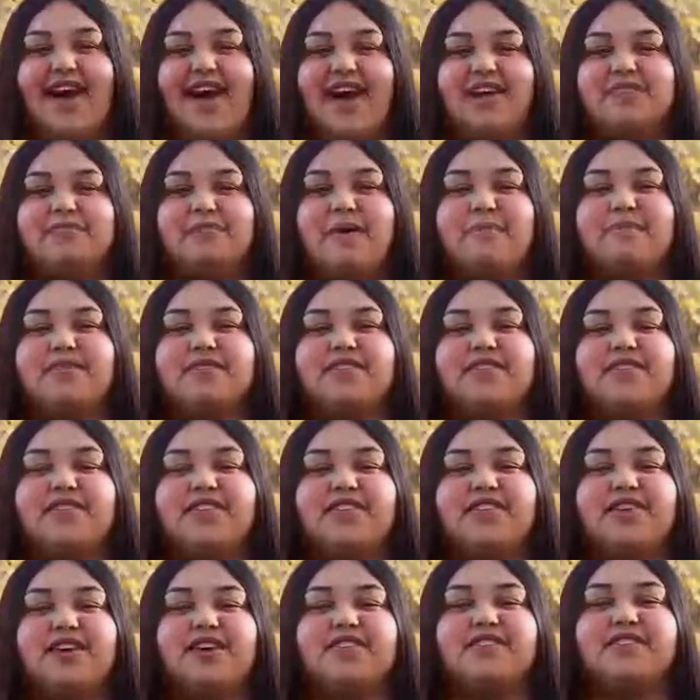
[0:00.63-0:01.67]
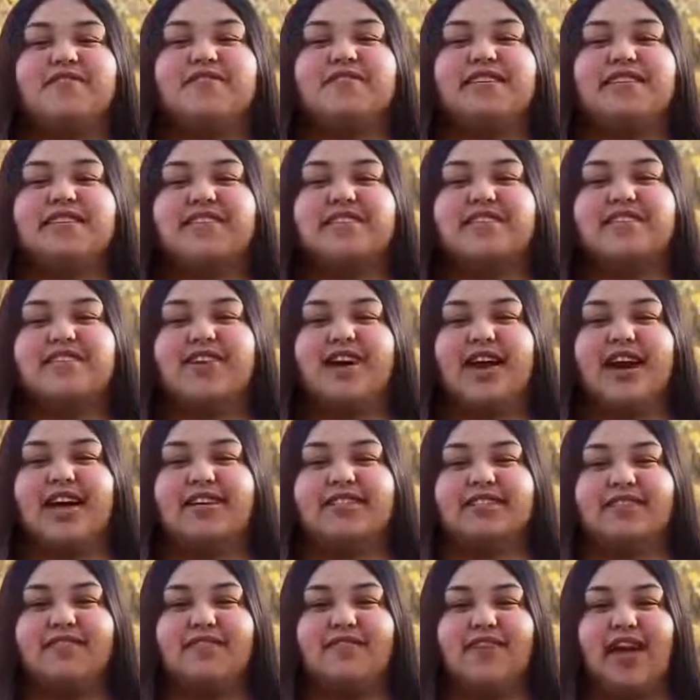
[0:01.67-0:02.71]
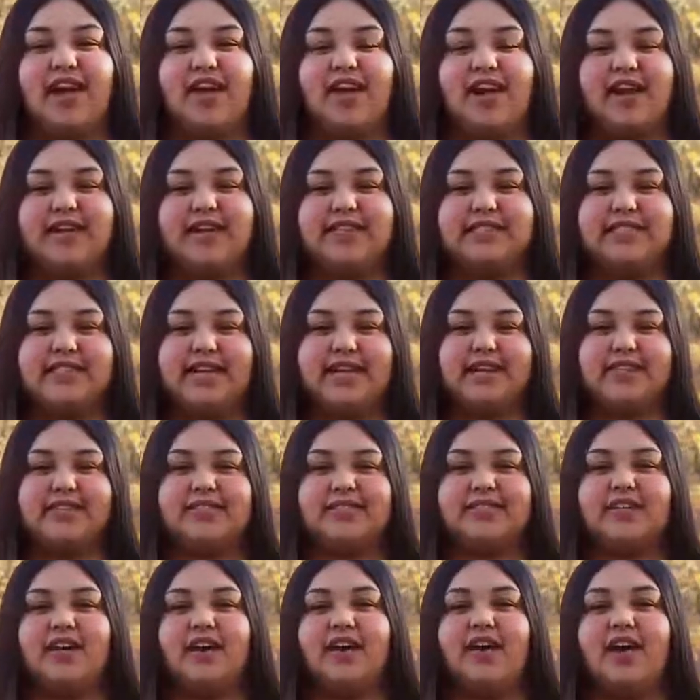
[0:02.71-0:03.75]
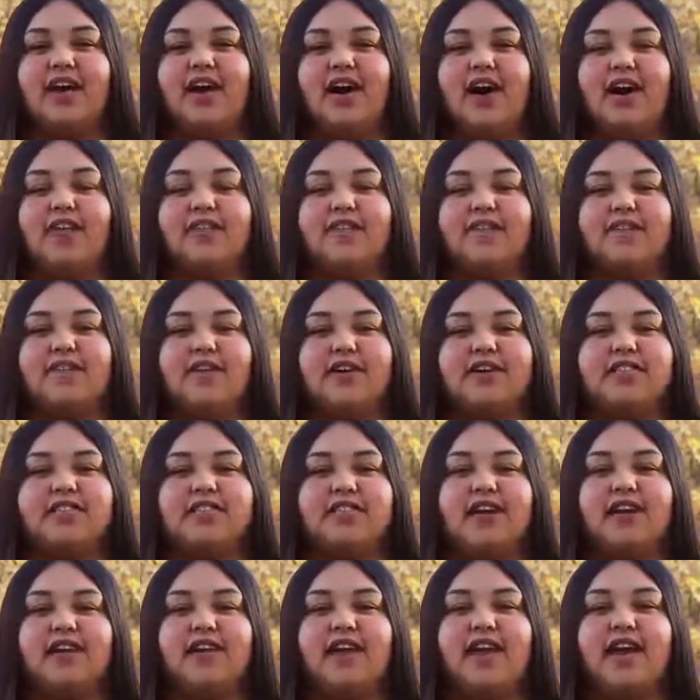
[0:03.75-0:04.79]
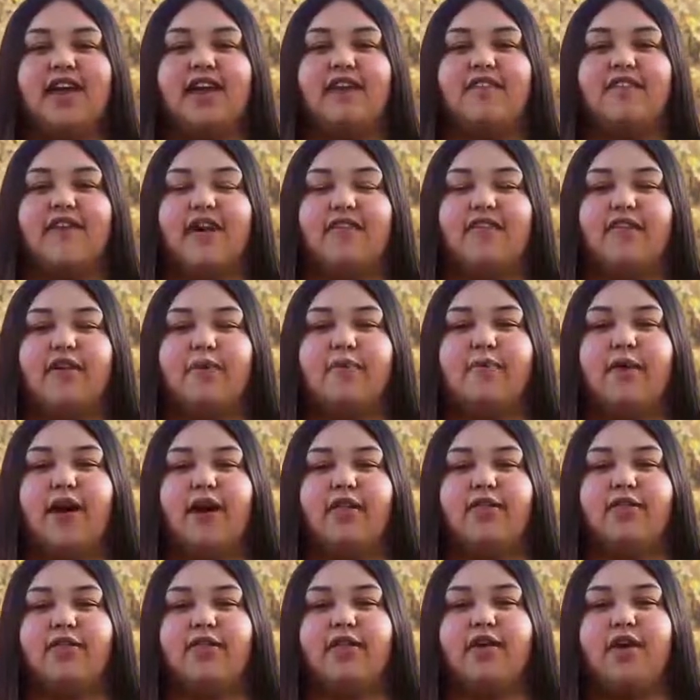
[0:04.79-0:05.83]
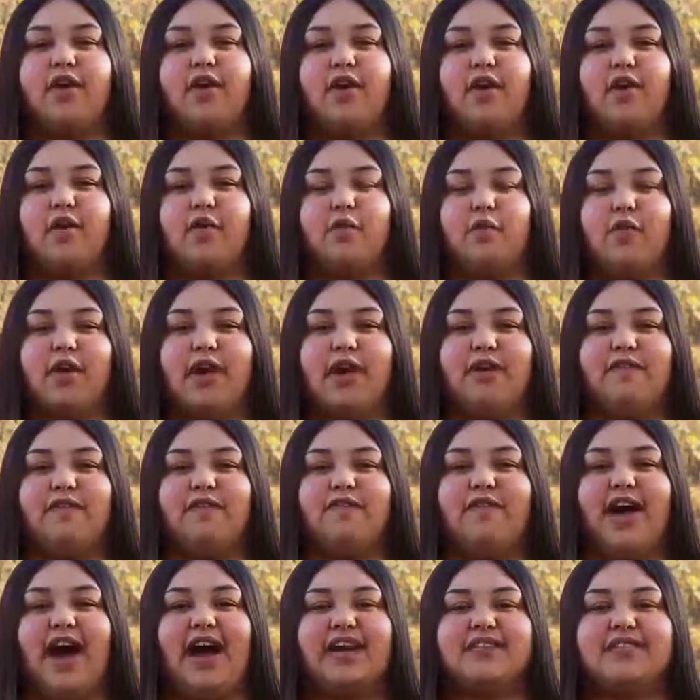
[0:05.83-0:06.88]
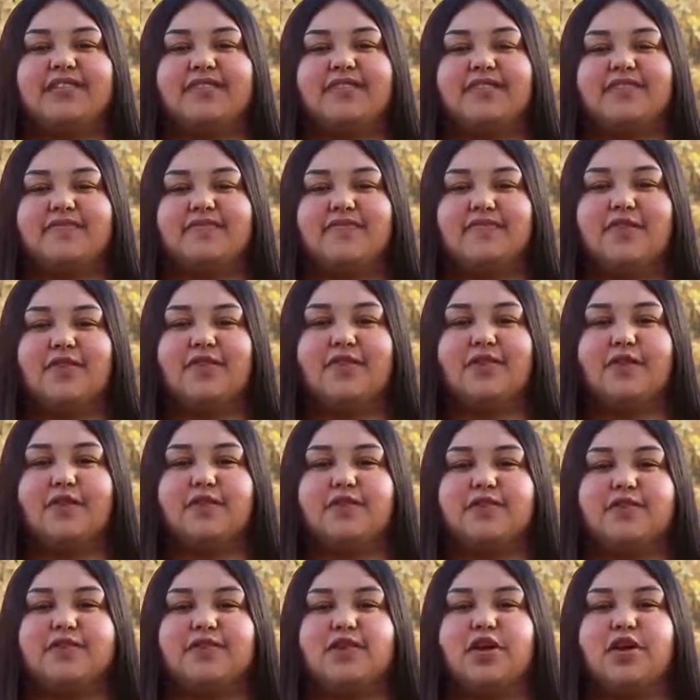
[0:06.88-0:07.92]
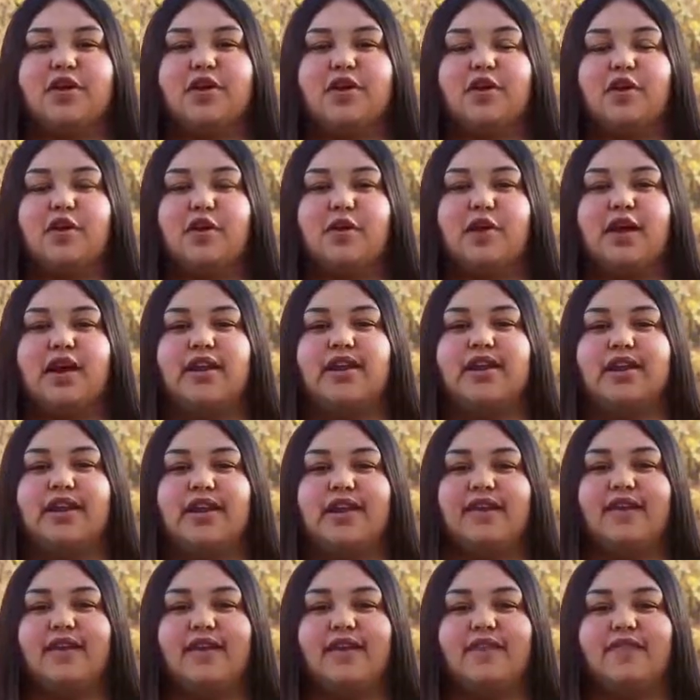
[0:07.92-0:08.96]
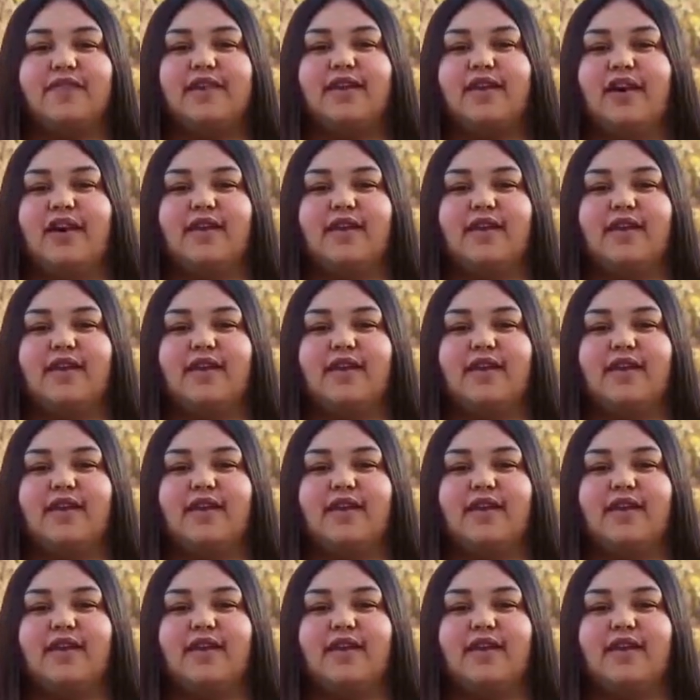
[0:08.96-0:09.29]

As members of the Church of Jesus Christ of Latter-day Saints, on the first Sunday of every month, we fast for those who are in need of